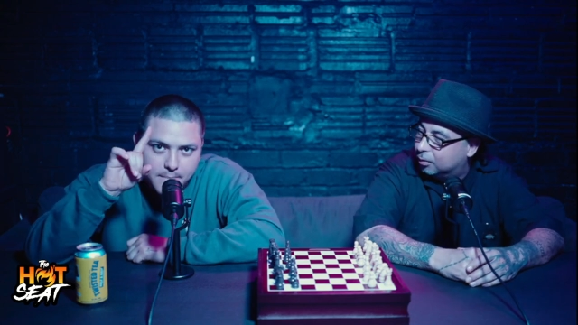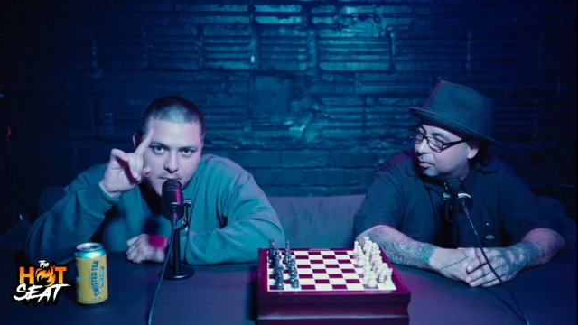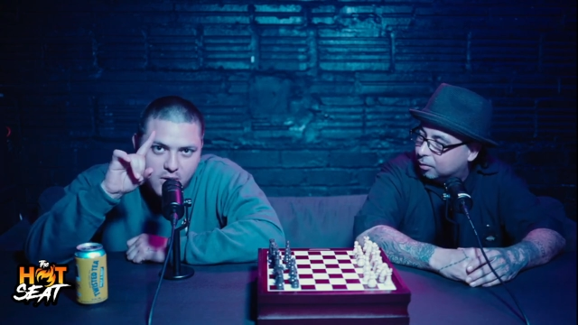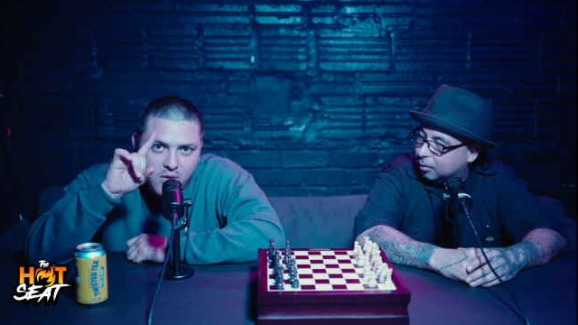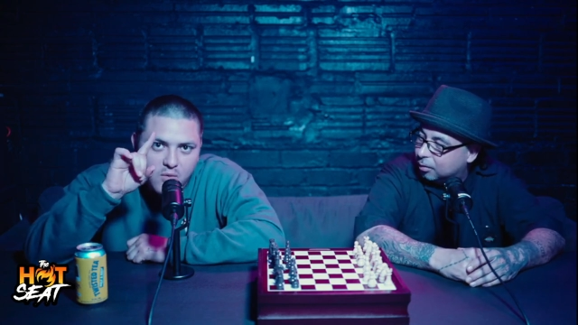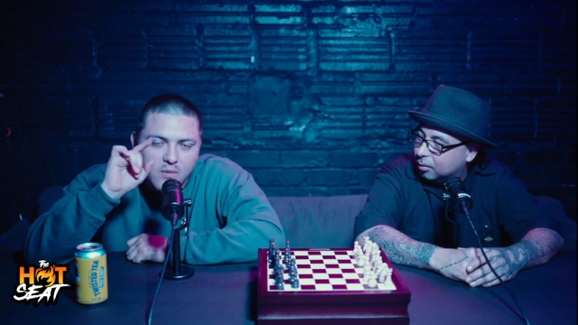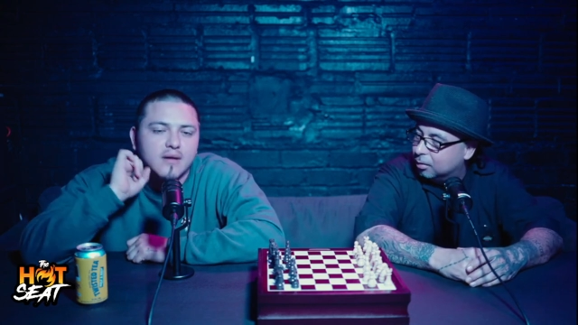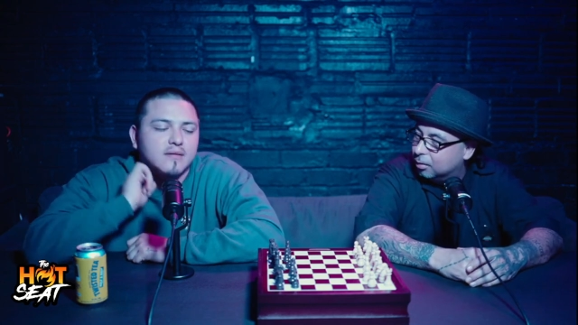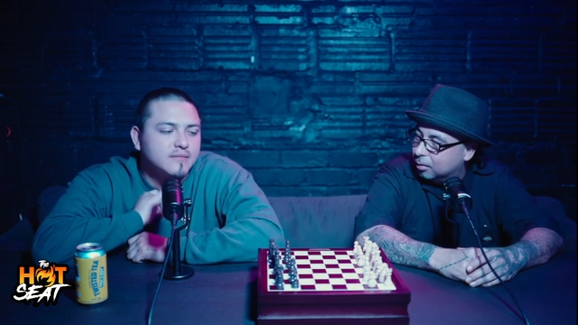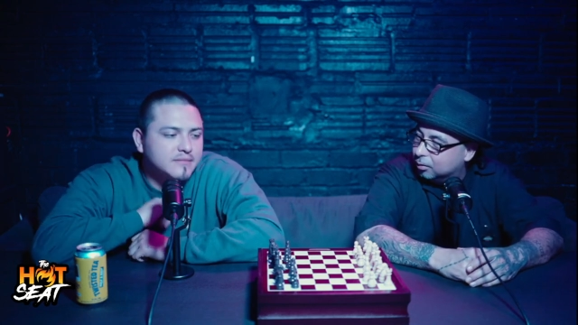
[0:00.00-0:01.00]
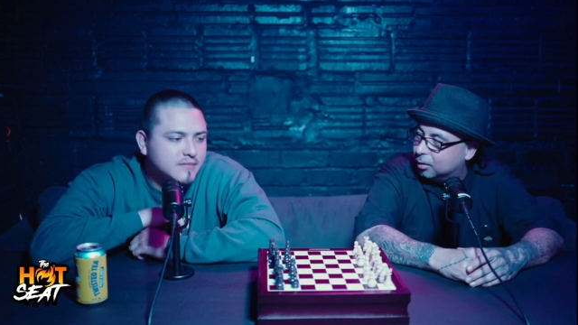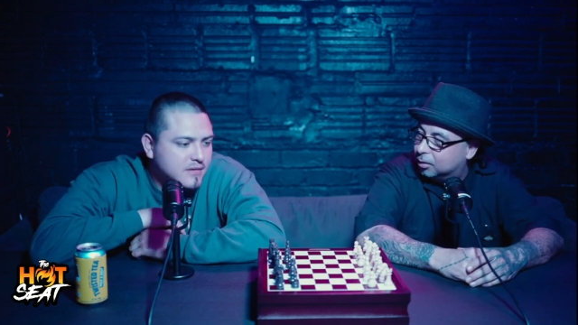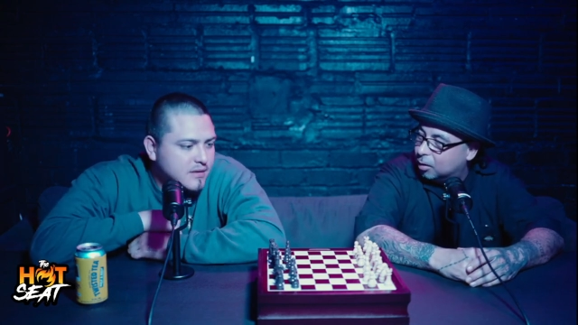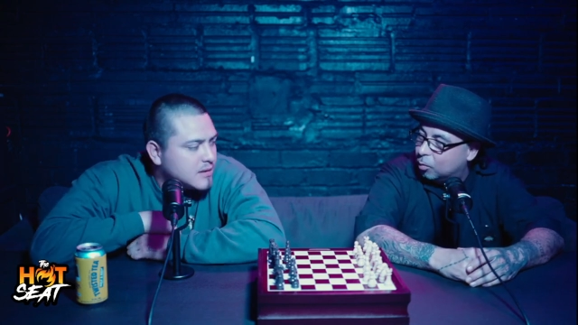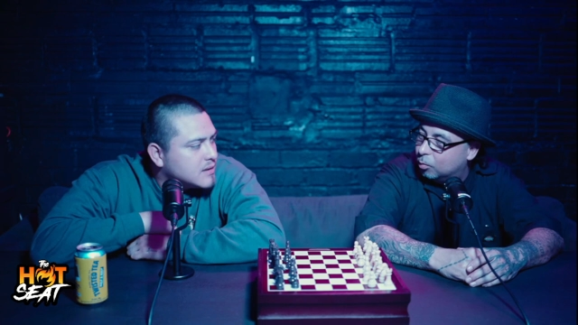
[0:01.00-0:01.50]
Speaker 1: Oh one. since
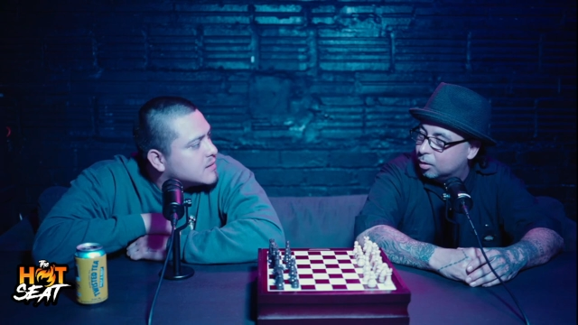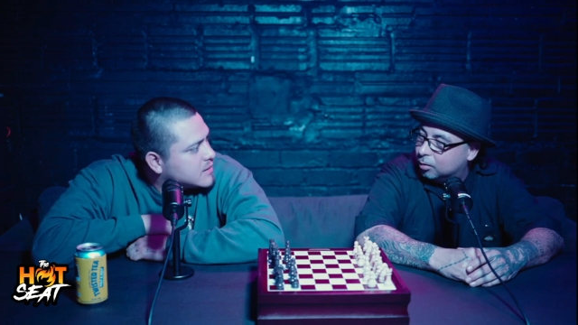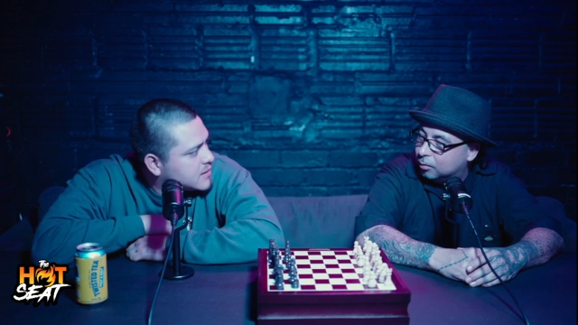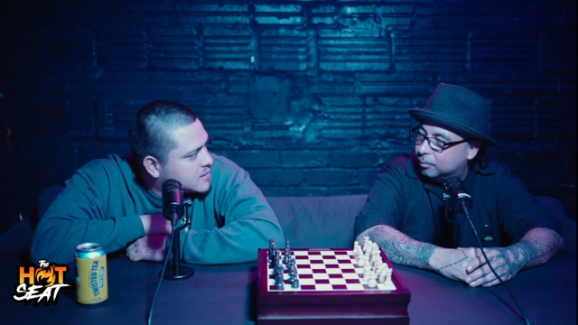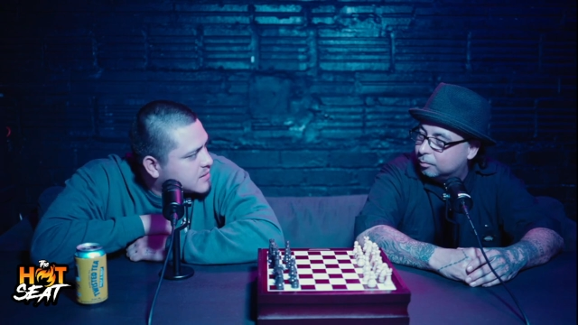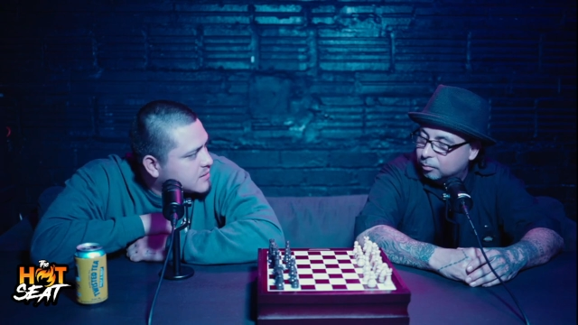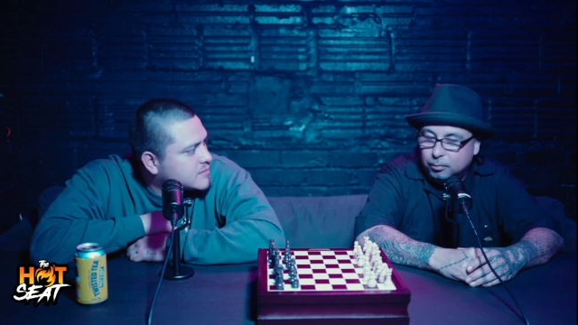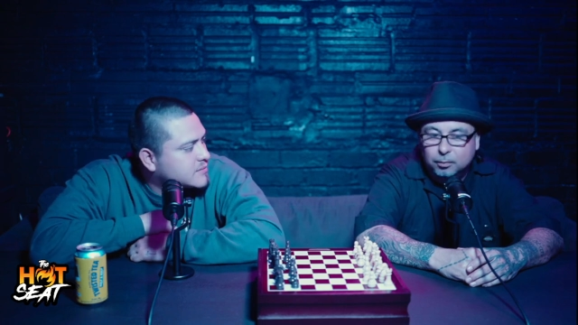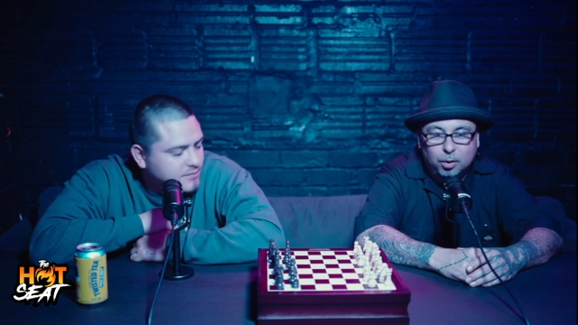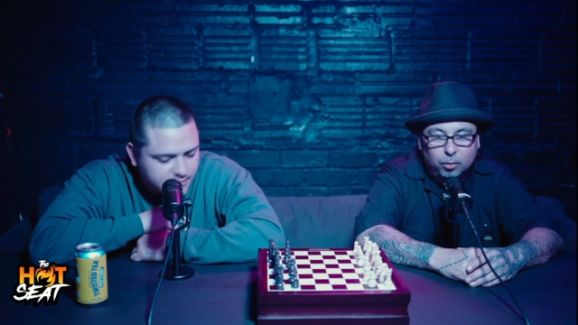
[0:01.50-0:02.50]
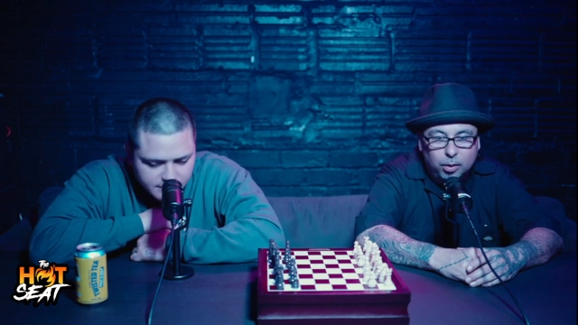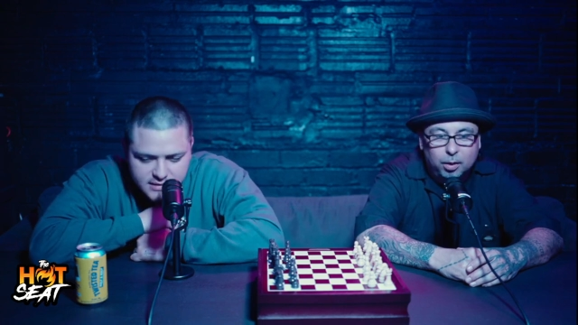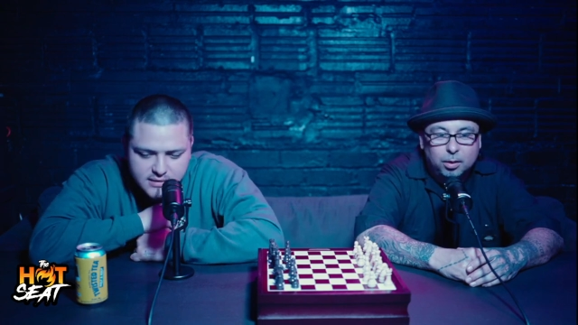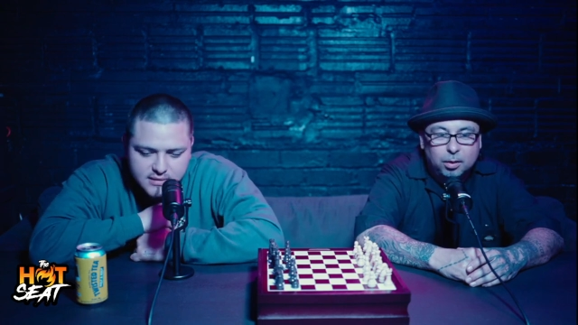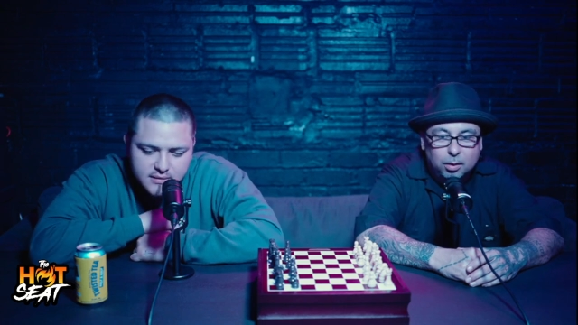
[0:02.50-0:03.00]
01? Yes, sir. Okay. Yes,
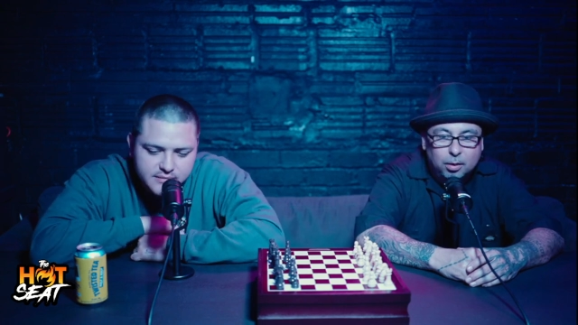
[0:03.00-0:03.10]
sir.